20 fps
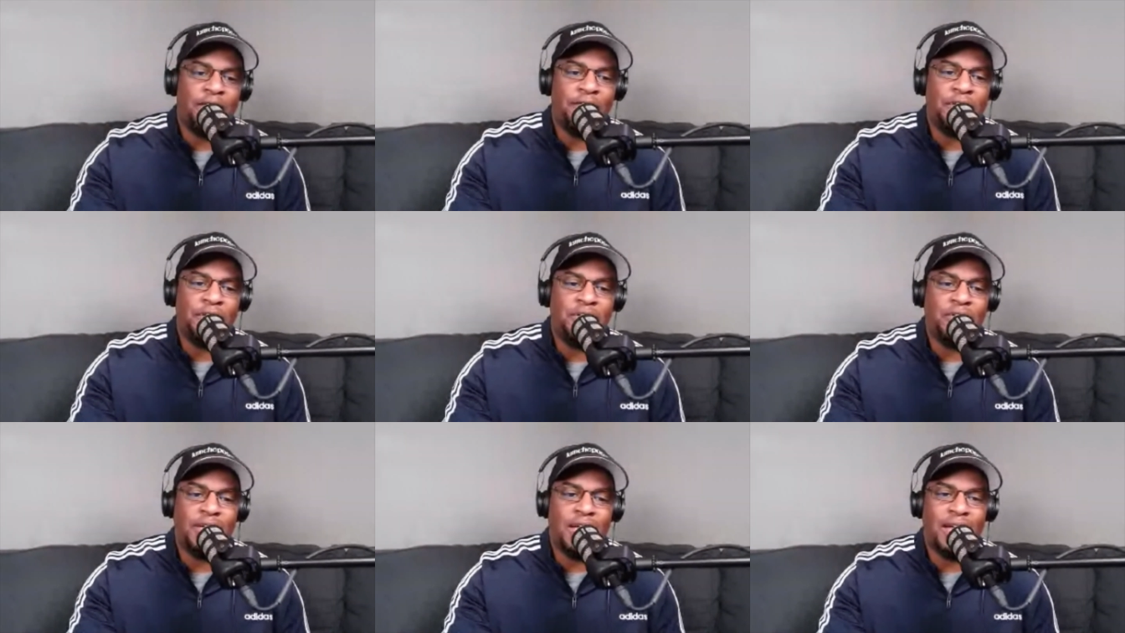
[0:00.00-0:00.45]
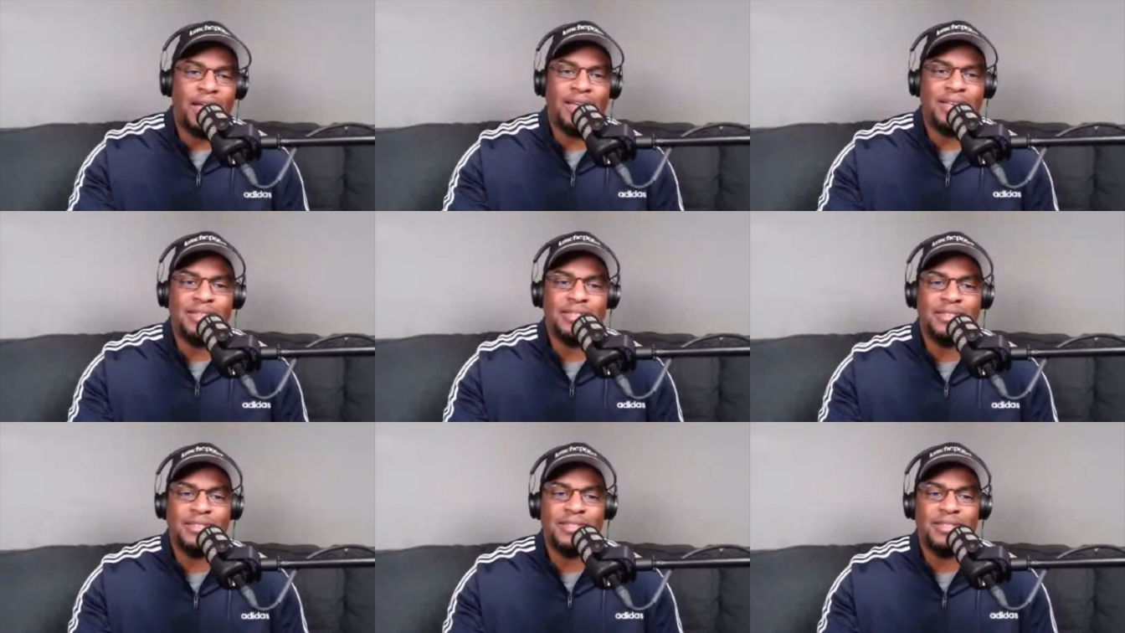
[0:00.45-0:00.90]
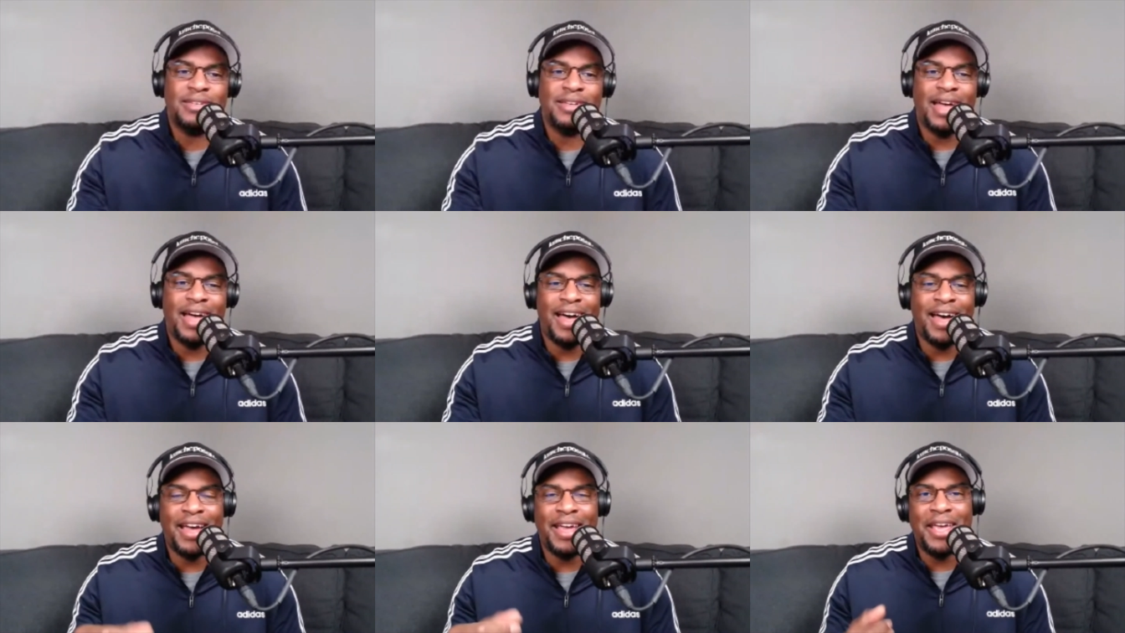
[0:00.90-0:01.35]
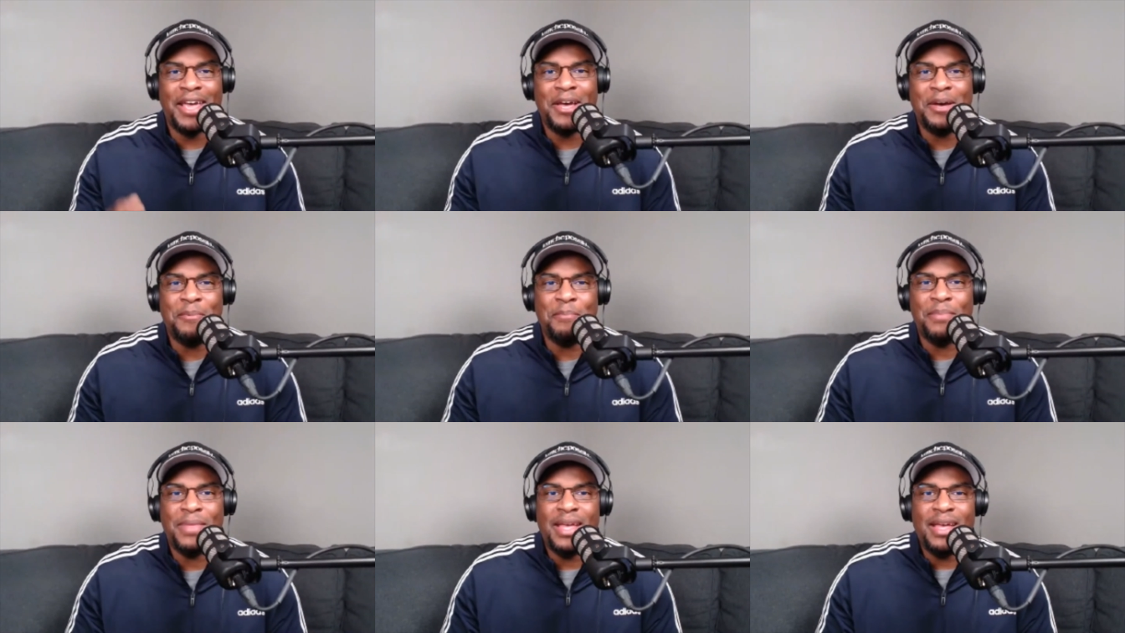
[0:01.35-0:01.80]
for you guys. I
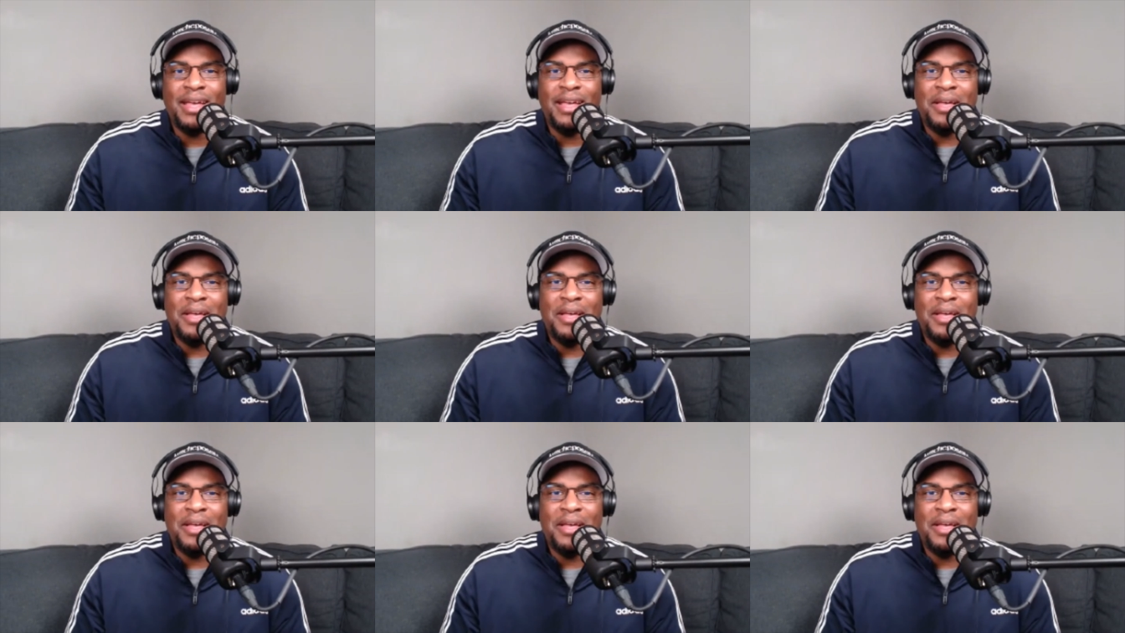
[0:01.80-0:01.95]
am